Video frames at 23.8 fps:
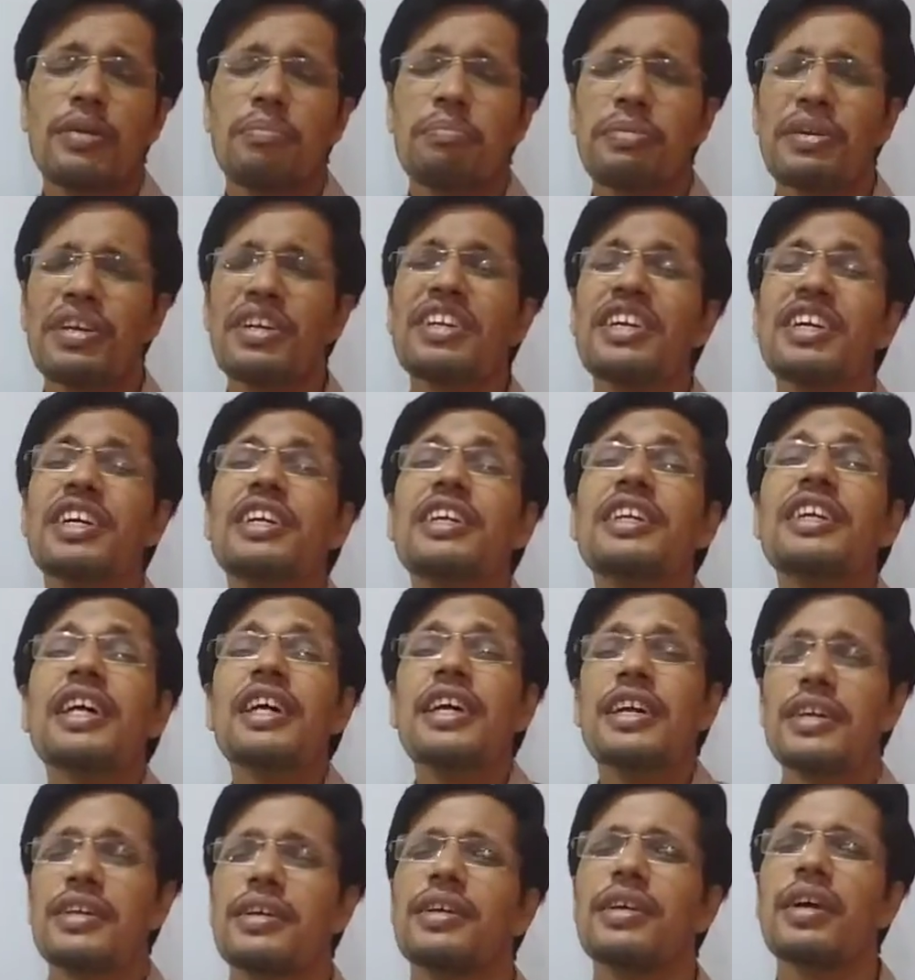
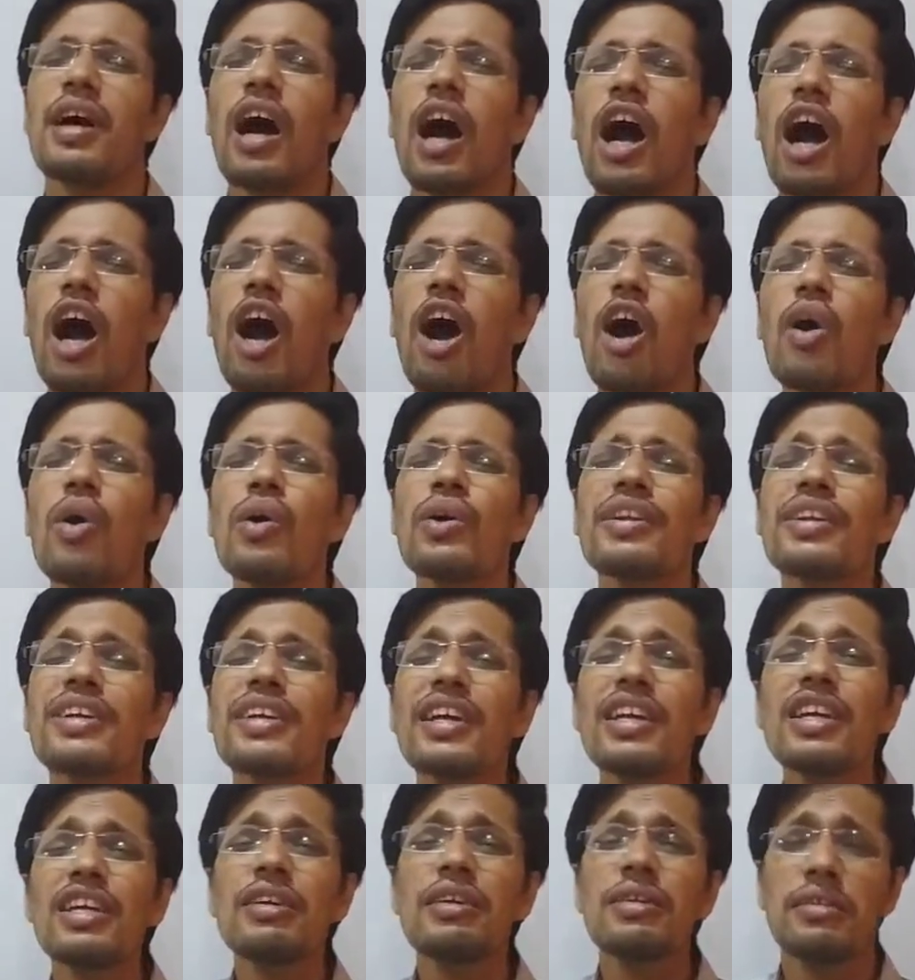predicted how
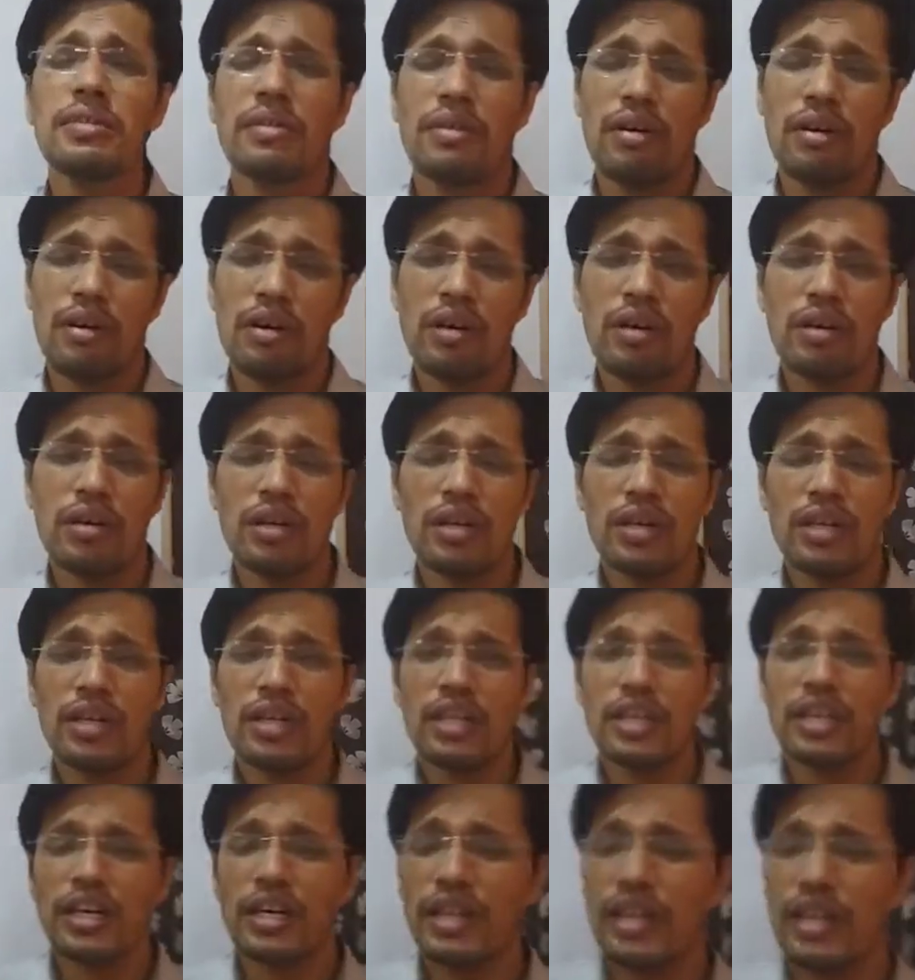really
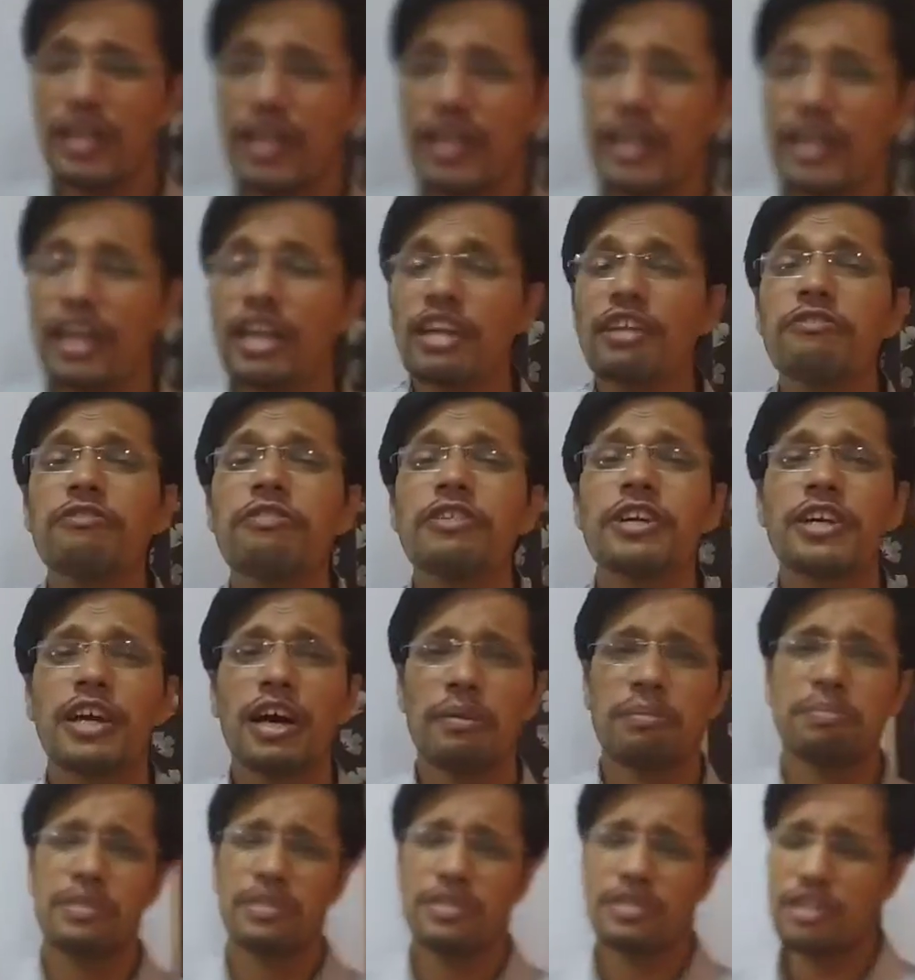an elephant
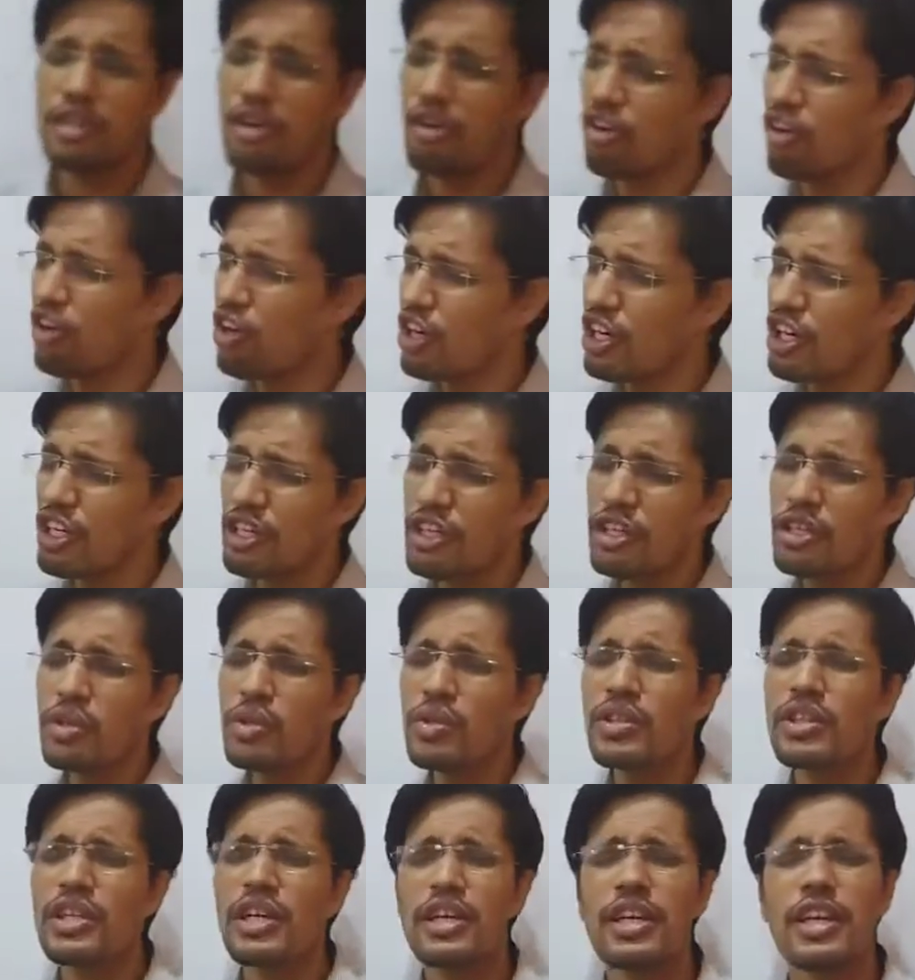appears. They only
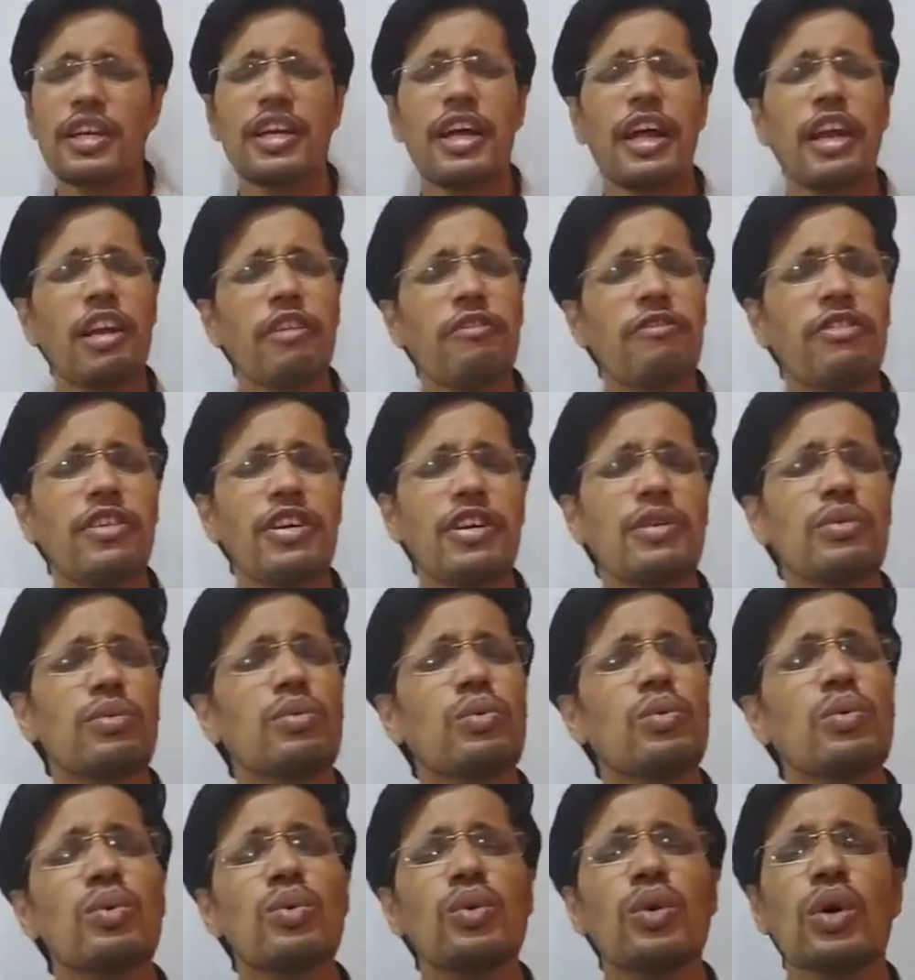knew that an elephant
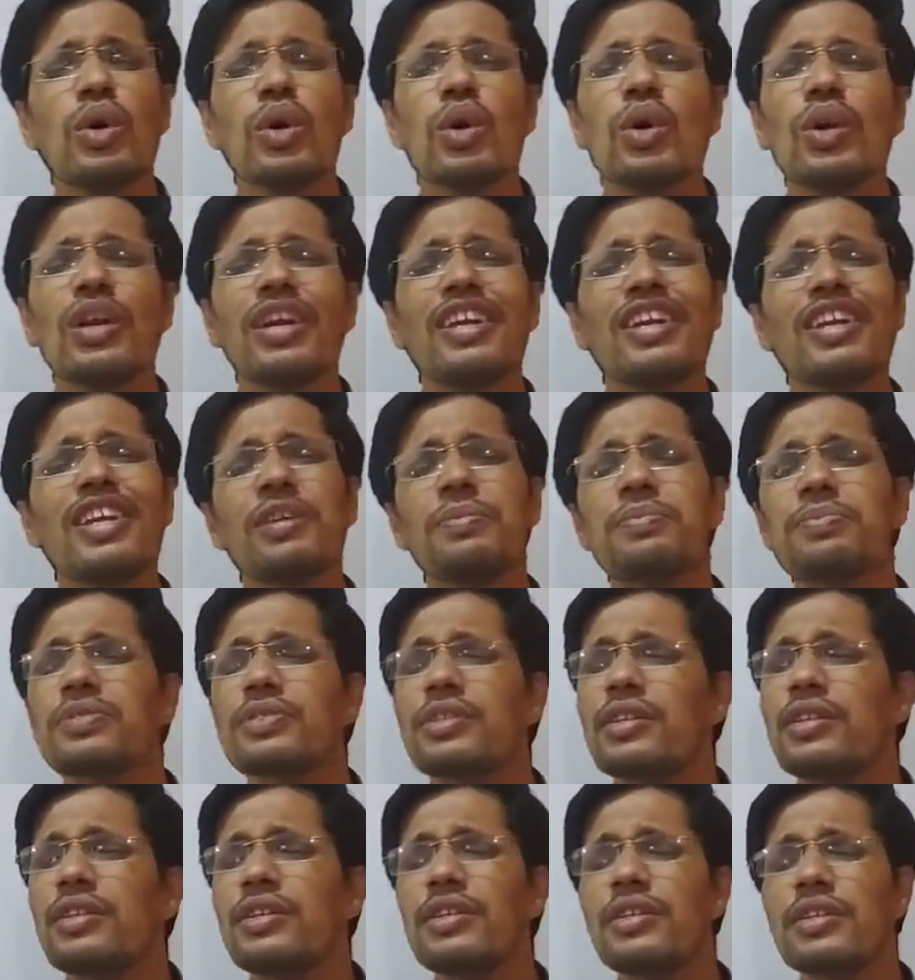who lives
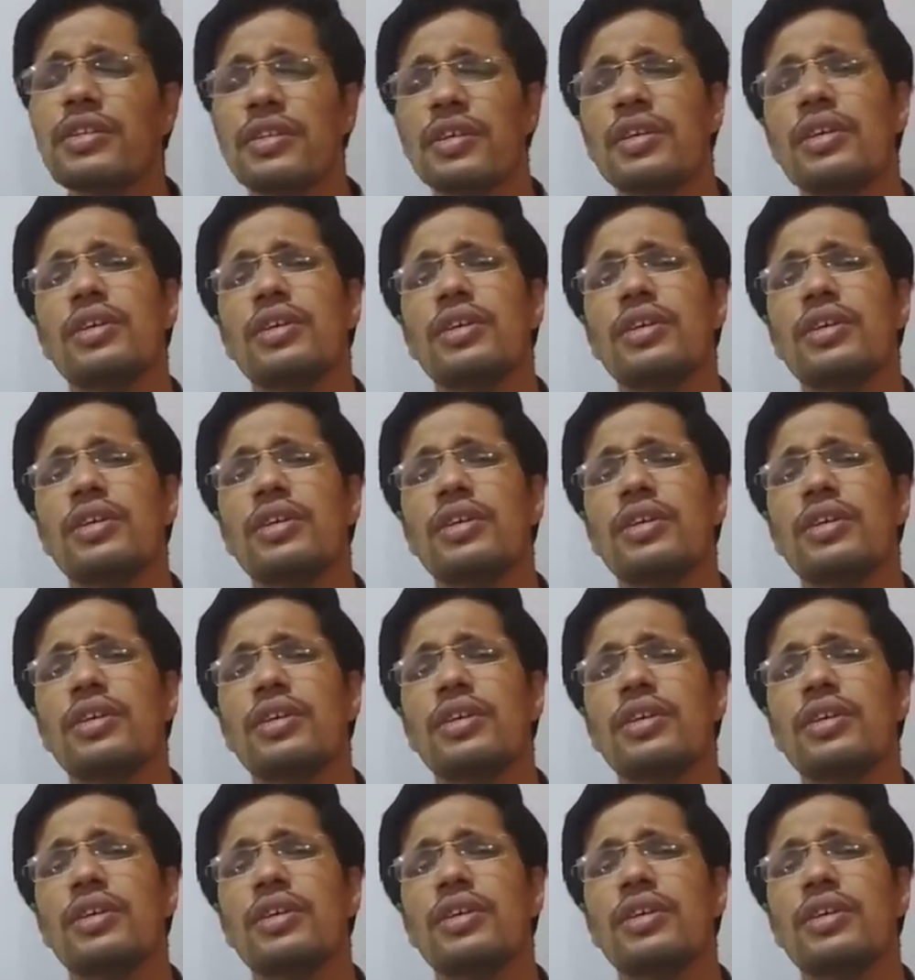in